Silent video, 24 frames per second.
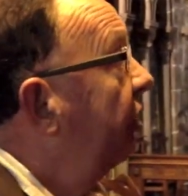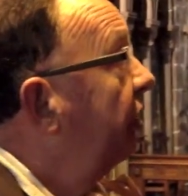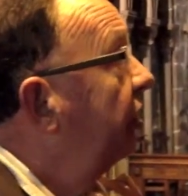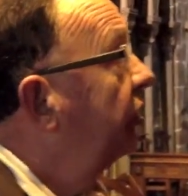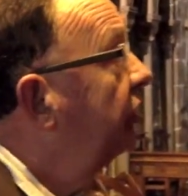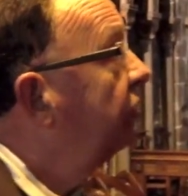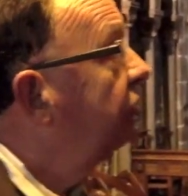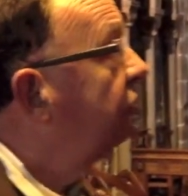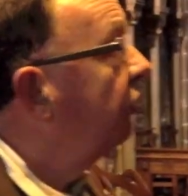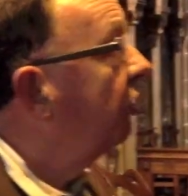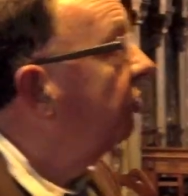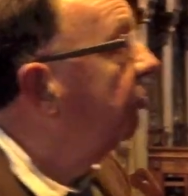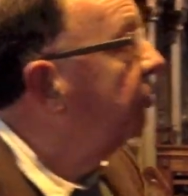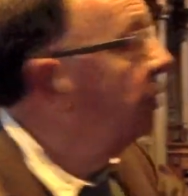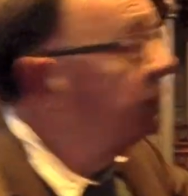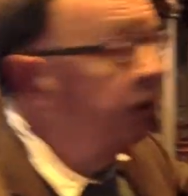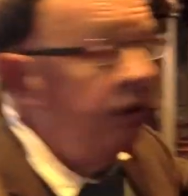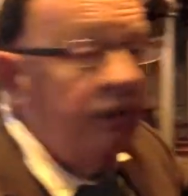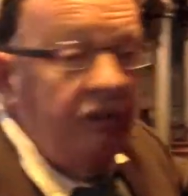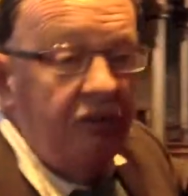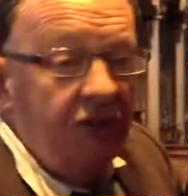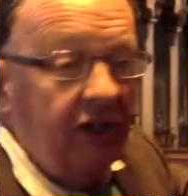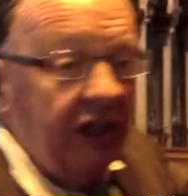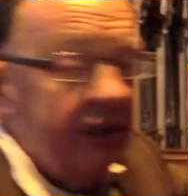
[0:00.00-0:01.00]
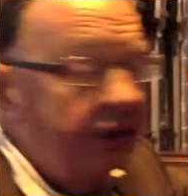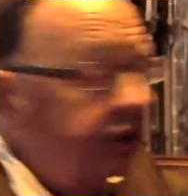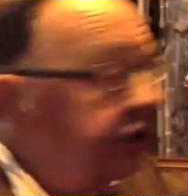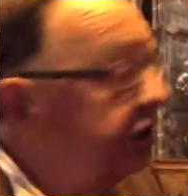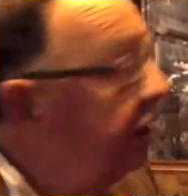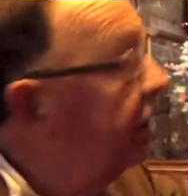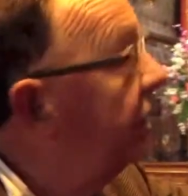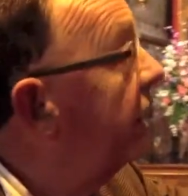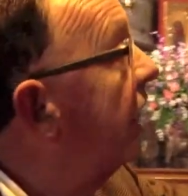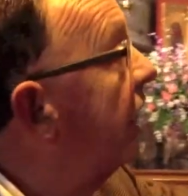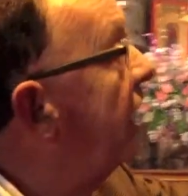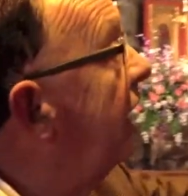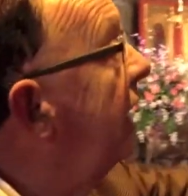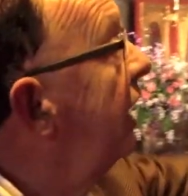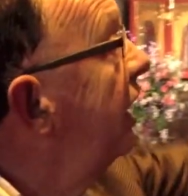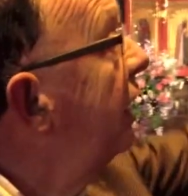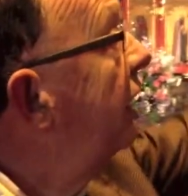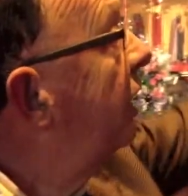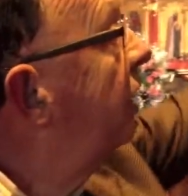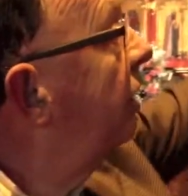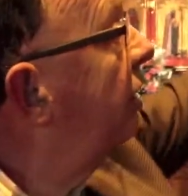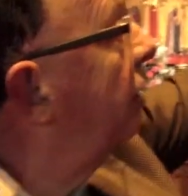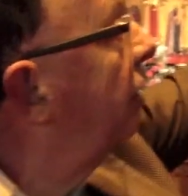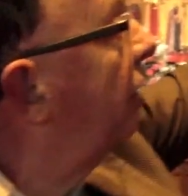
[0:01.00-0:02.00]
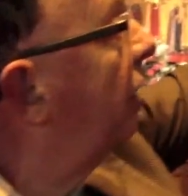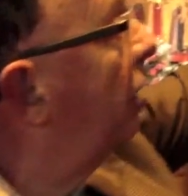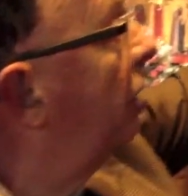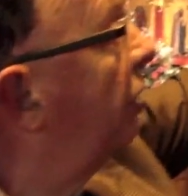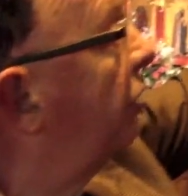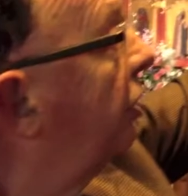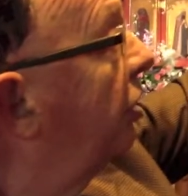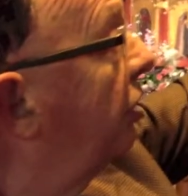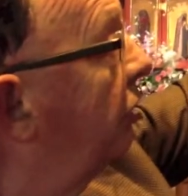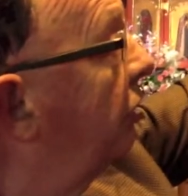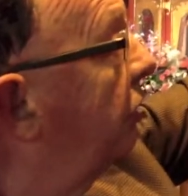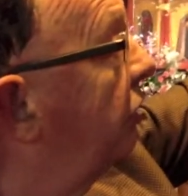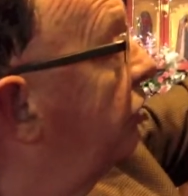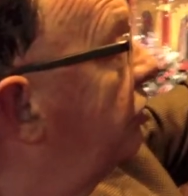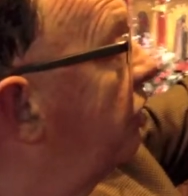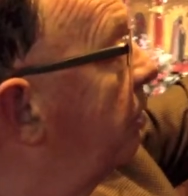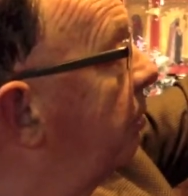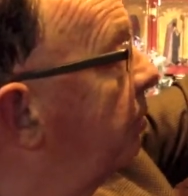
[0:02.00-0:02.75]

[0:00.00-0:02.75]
So one is actually here on the top